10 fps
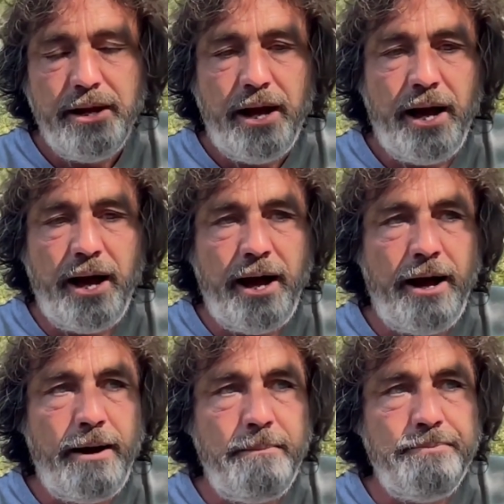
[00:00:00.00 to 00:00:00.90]

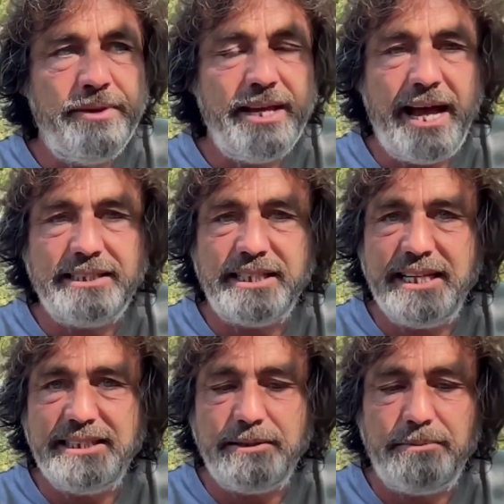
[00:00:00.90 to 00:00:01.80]
Um, yes,
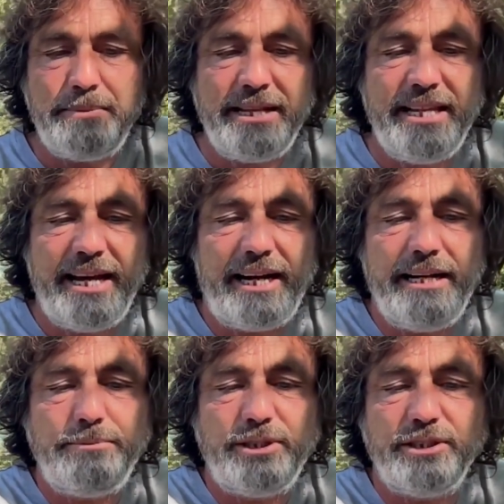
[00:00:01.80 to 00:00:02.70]
there's a, been the
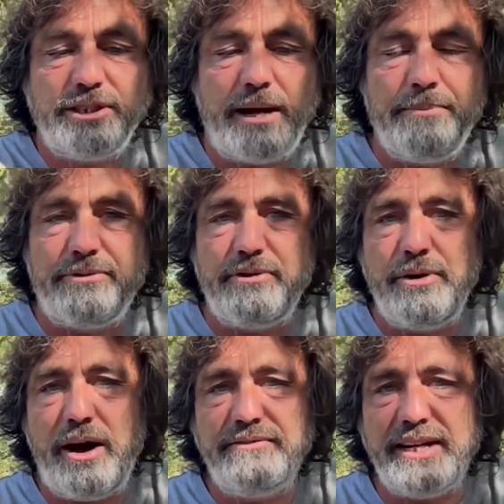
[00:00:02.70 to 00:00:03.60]
eclipse that's come
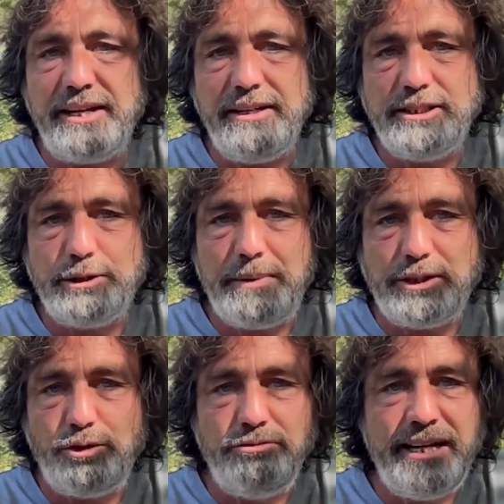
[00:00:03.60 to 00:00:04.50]
through. I've done a
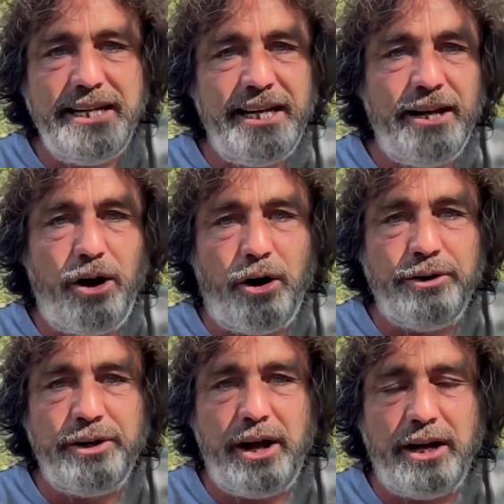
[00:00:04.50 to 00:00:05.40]
special reading
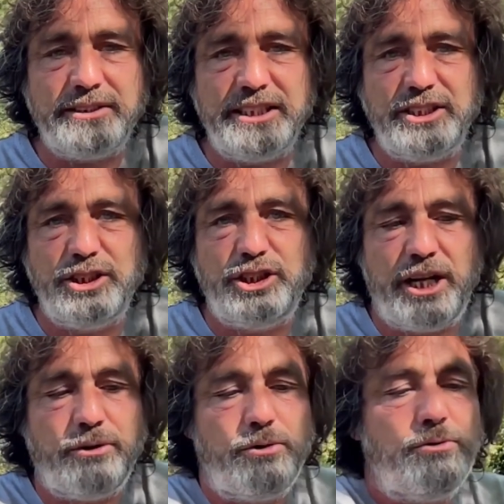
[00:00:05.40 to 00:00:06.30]
on our sister
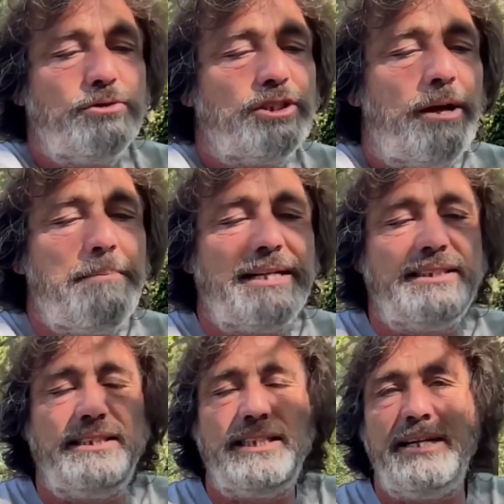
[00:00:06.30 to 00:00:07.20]
channel called
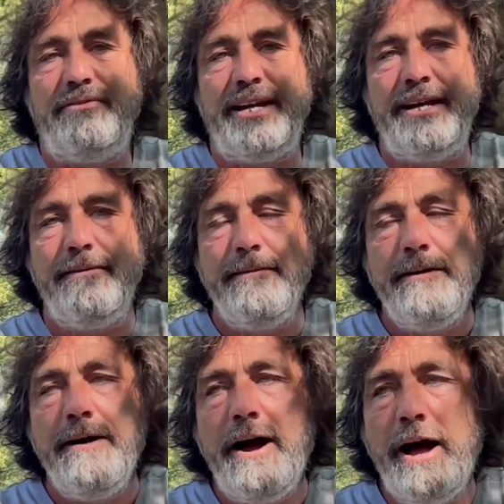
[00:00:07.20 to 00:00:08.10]
Cymatic TV.
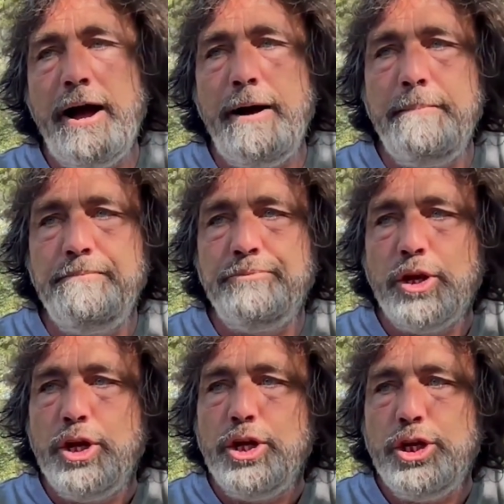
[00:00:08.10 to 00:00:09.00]
Um,
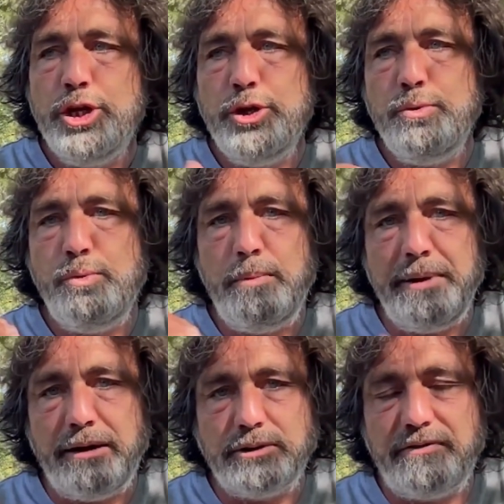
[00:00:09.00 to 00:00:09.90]
you will be
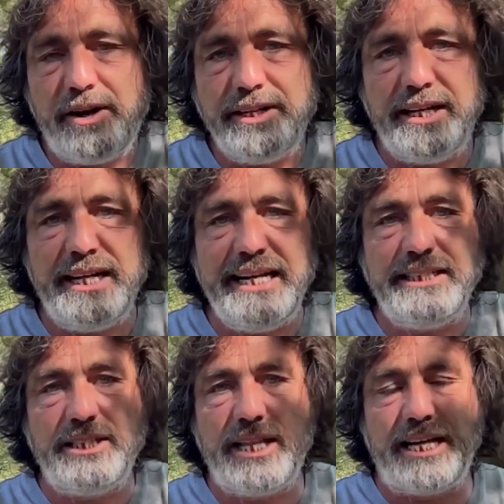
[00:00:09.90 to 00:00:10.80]
able to find a link
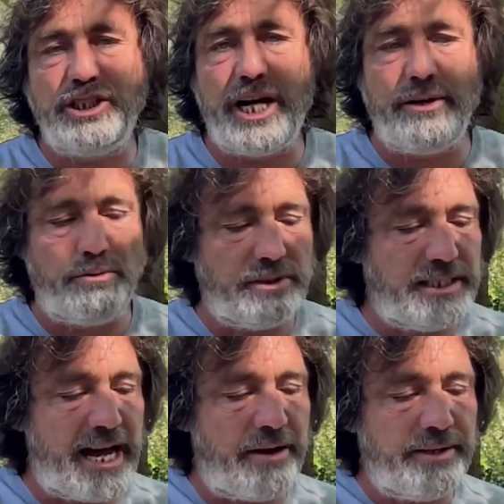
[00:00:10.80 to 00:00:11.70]
to that channel
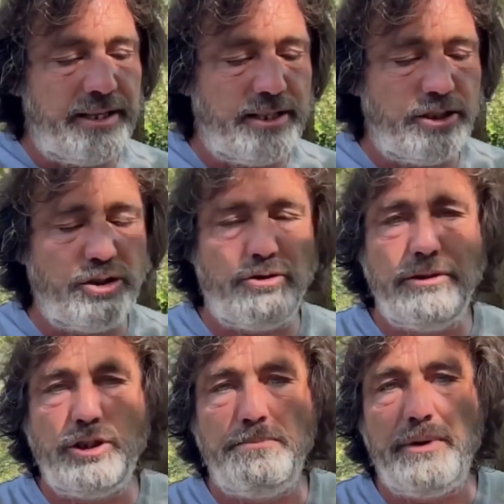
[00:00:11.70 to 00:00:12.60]
down in the
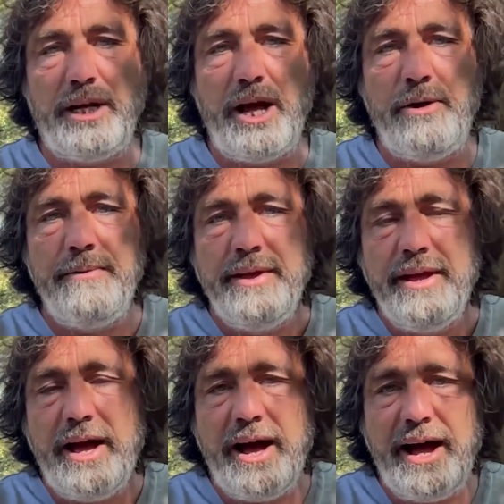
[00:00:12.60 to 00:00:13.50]
description below.
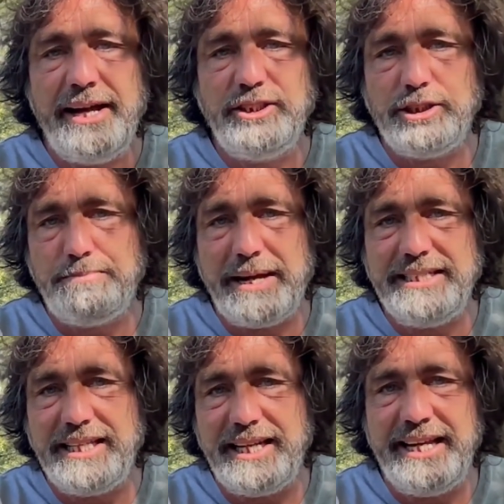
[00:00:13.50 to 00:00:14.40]
Uh, it just
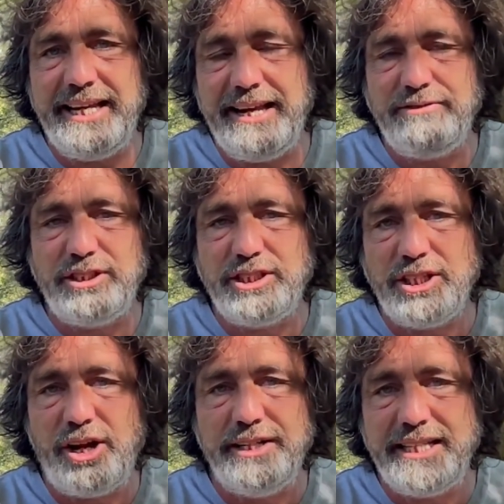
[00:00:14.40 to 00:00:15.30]
basically gives us an
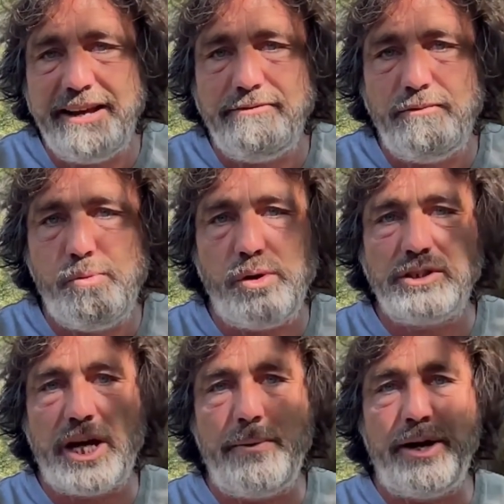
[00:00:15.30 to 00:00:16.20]
idea of what's
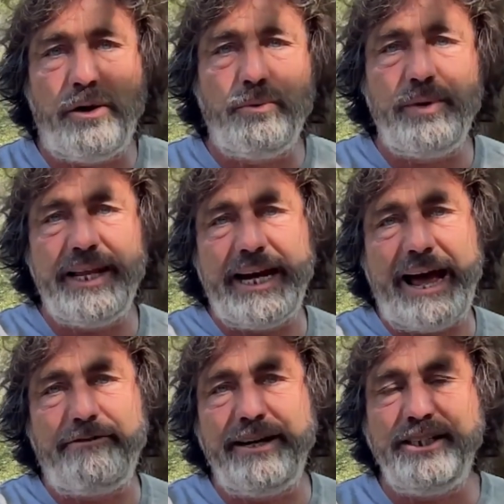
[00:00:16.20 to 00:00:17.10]
going on within
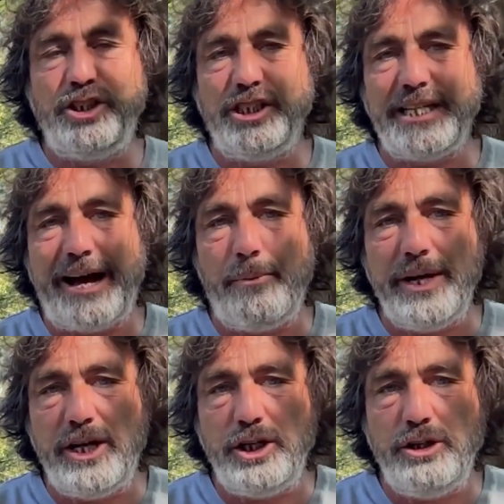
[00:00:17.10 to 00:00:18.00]
our energies, how we
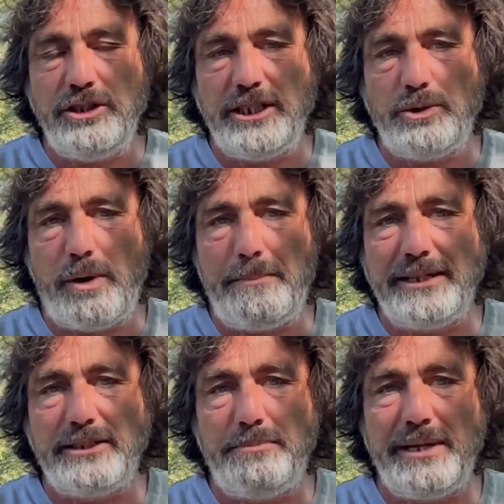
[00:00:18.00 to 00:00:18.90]
can use it to our
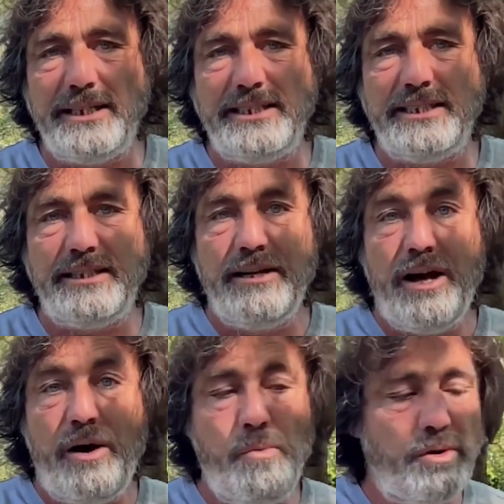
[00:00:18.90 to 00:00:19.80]
best abilities,
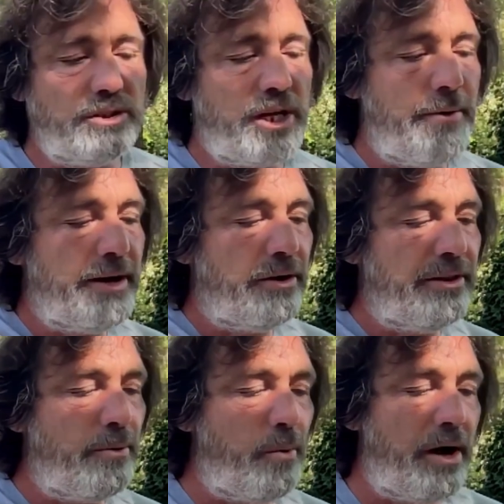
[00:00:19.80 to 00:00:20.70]
and what's going on in
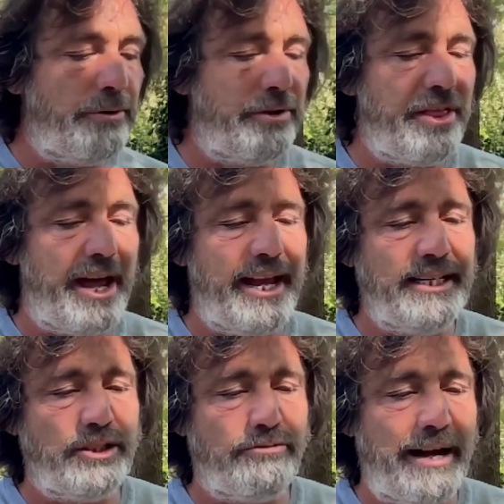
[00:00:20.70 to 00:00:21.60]
the world that
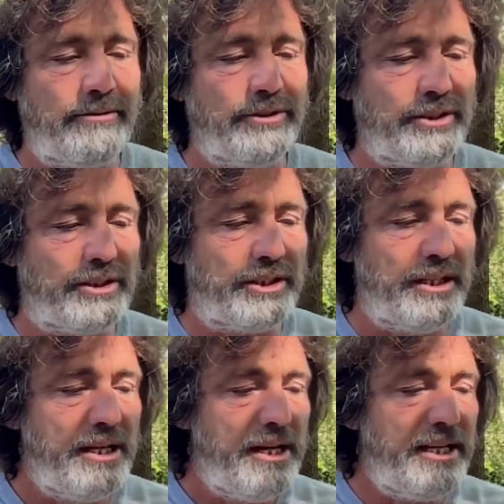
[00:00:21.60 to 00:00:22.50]
is around us.
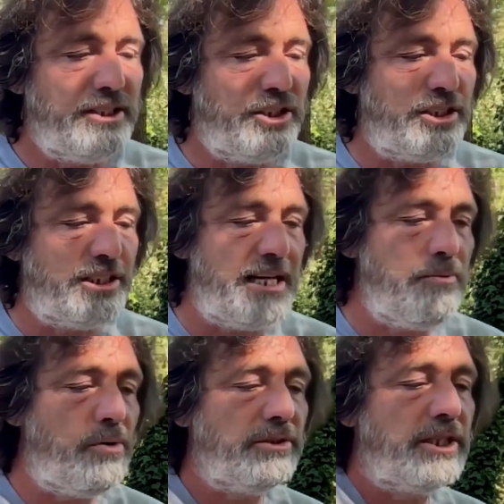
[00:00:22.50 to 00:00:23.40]
Let's just see
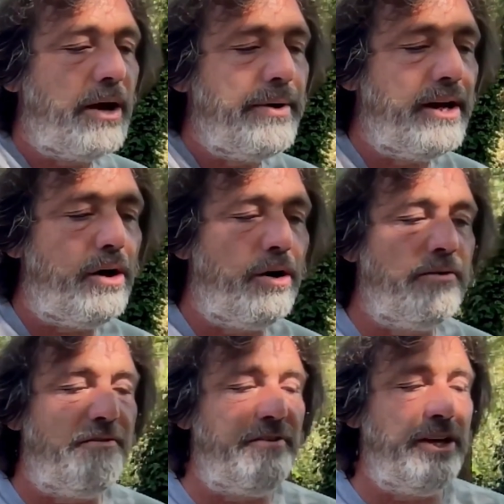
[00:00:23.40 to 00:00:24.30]
what's going on
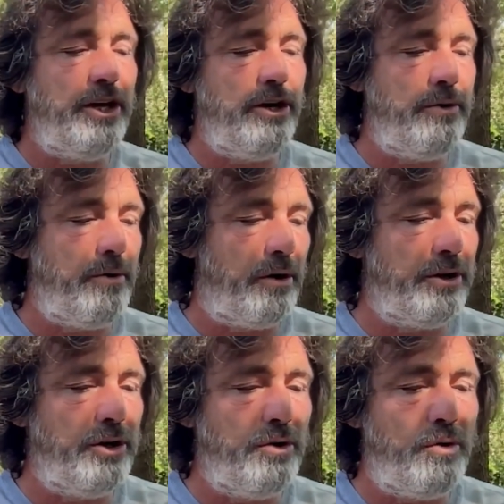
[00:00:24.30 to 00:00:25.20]
for you on
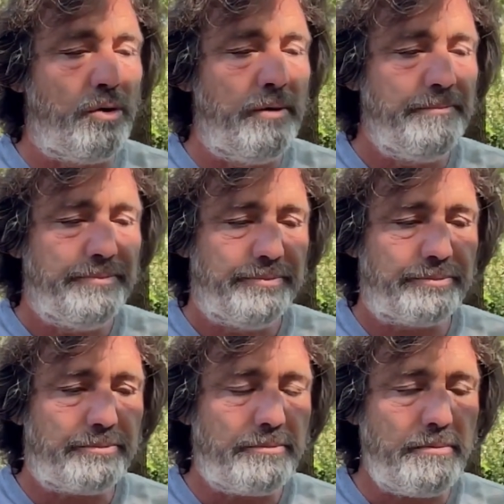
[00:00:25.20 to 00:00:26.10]
your
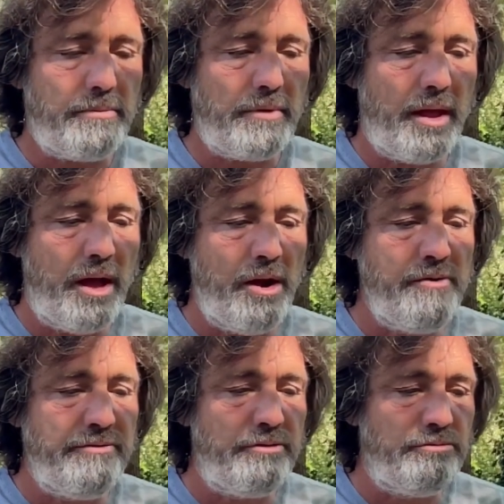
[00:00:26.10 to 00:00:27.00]

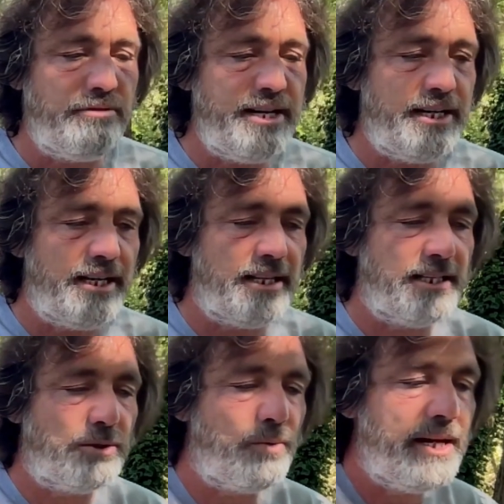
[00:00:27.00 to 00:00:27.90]
overall reading
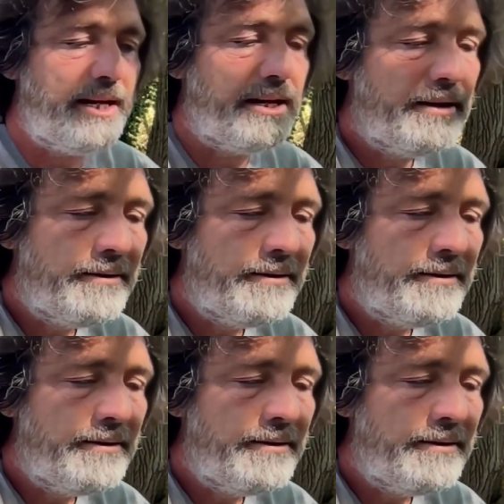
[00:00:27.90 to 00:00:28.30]
this week.